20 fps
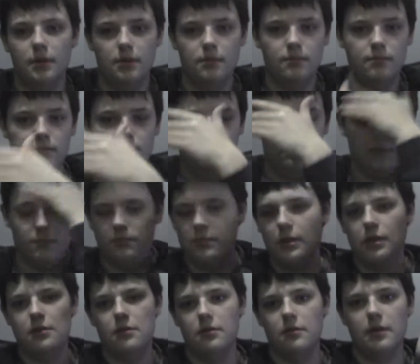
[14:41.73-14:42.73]
but
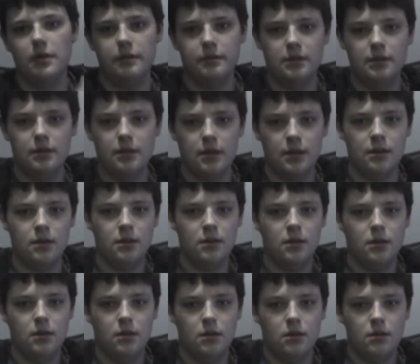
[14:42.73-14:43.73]
I don't know why I did that.
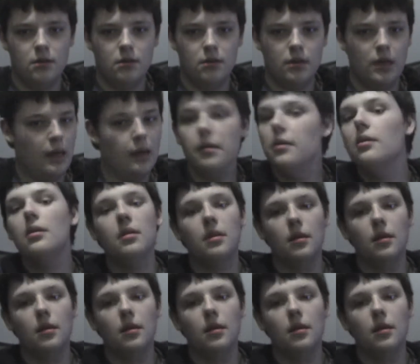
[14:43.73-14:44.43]
Okay,